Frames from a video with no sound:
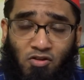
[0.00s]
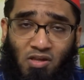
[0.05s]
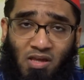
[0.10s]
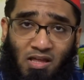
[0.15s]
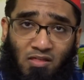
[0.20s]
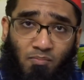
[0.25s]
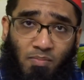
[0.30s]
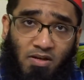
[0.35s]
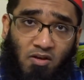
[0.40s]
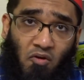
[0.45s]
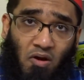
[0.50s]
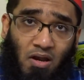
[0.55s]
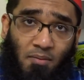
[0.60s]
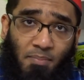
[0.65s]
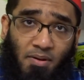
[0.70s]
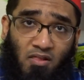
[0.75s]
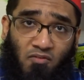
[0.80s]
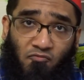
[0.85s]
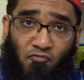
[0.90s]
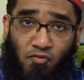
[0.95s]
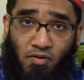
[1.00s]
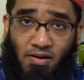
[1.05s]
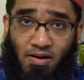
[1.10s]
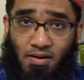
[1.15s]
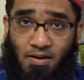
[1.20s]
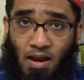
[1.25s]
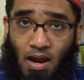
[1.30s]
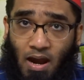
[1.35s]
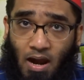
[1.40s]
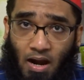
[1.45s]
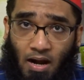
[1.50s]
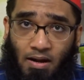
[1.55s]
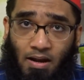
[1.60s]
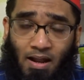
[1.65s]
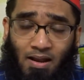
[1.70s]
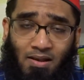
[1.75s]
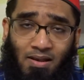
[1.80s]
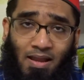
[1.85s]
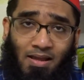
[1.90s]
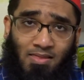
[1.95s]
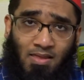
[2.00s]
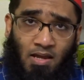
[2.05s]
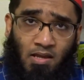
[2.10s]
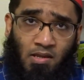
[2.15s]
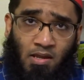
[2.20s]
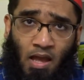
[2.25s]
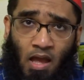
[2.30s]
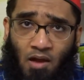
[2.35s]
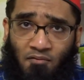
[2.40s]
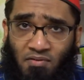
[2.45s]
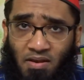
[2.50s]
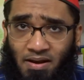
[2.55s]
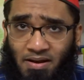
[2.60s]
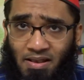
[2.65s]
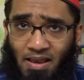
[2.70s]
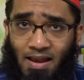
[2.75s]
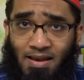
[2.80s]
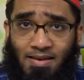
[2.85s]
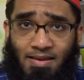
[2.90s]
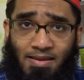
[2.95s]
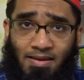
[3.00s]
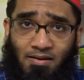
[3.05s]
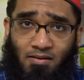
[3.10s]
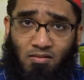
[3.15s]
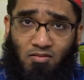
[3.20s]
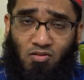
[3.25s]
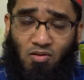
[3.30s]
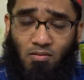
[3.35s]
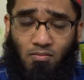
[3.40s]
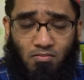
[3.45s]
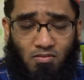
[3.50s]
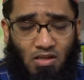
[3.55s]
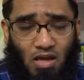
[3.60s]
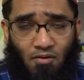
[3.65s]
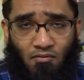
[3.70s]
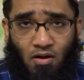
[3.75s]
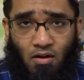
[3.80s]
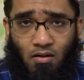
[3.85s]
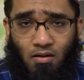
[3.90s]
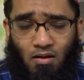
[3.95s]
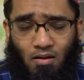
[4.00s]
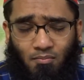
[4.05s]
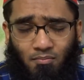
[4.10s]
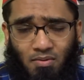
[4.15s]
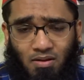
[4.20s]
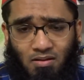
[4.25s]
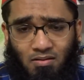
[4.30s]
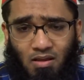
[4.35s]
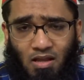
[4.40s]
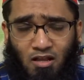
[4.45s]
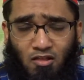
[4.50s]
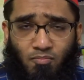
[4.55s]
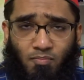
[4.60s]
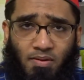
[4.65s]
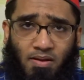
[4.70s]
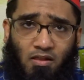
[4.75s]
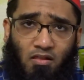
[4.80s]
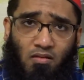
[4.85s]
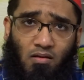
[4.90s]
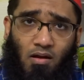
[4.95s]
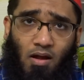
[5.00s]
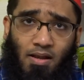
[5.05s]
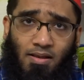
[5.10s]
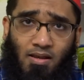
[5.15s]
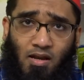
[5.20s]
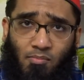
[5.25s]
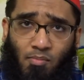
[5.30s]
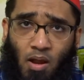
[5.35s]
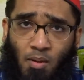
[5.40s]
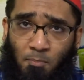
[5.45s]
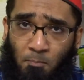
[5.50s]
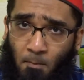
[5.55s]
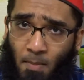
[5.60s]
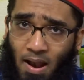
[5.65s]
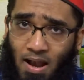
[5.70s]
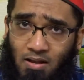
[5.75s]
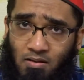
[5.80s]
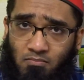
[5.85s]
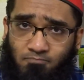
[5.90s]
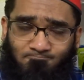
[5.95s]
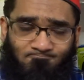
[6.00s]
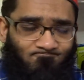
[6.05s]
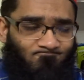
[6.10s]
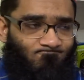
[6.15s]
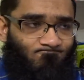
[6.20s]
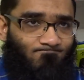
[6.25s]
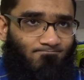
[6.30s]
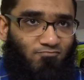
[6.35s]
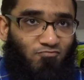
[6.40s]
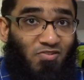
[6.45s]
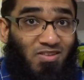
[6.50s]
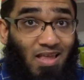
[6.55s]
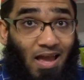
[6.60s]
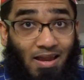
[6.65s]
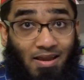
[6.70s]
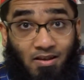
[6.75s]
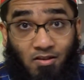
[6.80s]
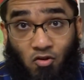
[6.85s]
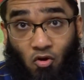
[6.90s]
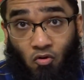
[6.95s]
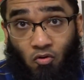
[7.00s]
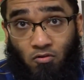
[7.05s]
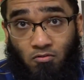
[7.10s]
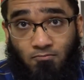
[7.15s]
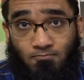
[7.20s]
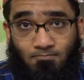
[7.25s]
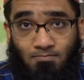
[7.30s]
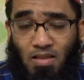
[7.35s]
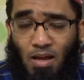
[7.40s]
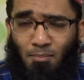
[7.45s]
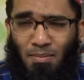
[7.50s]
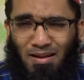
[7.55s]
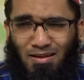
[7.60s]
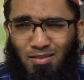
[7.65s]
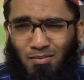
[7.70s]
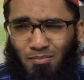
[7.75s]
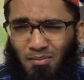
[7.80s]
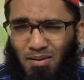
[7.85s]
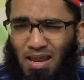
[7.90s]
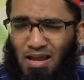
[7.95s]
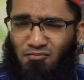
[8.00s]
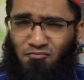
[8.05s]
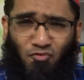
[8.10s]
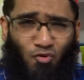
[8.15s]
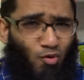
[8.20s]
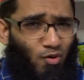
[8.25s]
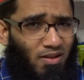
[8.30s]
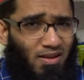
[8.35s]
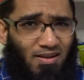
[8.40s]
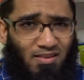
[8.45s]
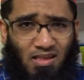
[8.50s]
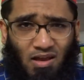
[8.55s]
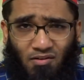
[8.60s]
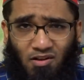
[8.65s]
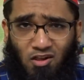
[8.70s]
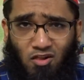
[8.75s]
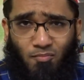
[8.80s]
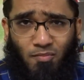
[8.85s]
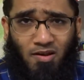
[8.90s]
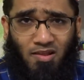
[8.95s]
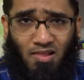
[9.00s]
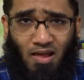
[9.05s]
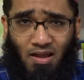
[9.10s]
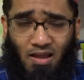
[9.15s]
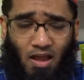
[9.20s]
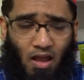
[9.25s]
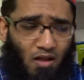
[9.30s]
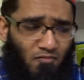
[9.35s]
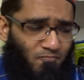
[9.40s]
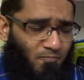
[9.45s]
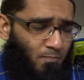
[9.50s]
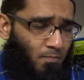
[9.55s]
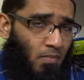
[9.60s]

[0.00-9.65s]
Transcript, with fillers: JSP developer is freaking hard unless I have like 10 years Java I mean experience under my belt which I don't the maximum like 4 years Java experience I have